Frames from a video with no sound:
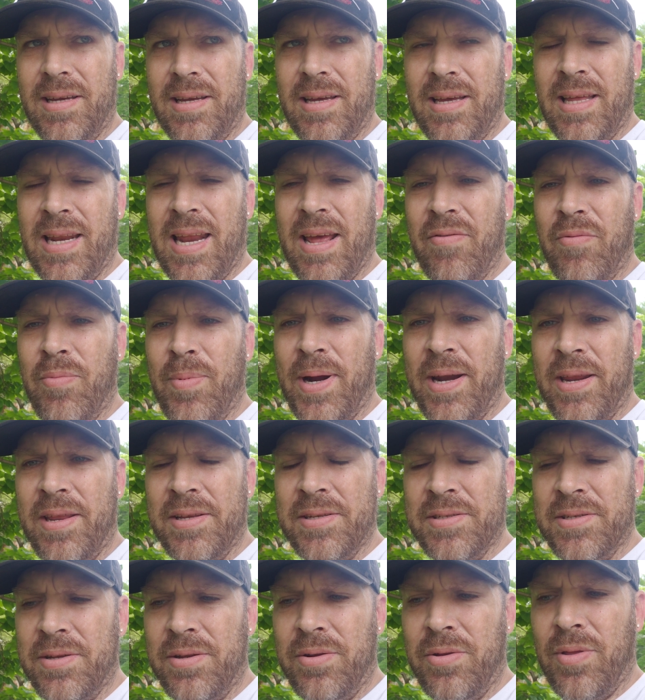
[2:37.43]
And everybody
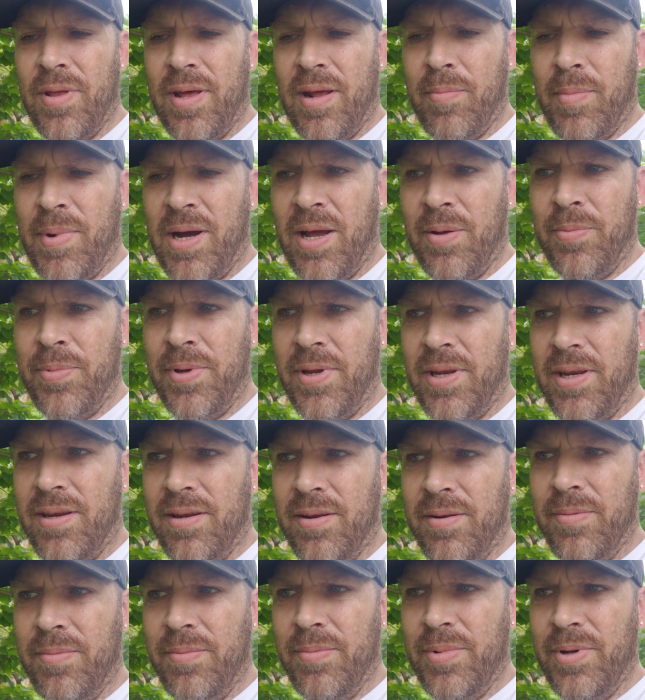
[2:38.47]
needs to do that, in my
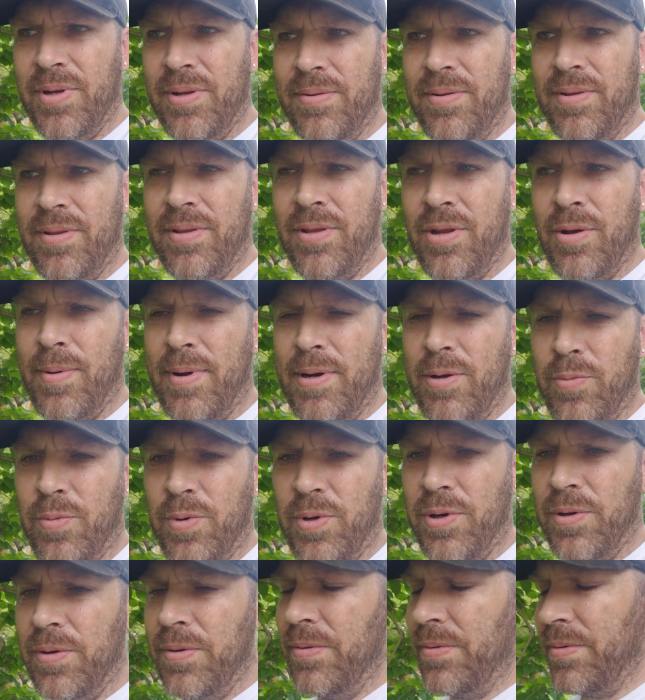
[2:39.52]
opinion, but nobody
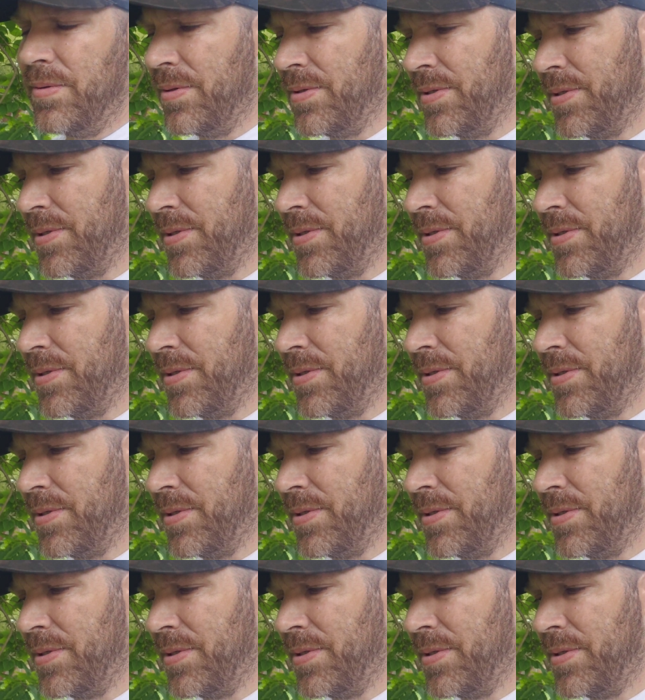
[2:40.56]
will. They're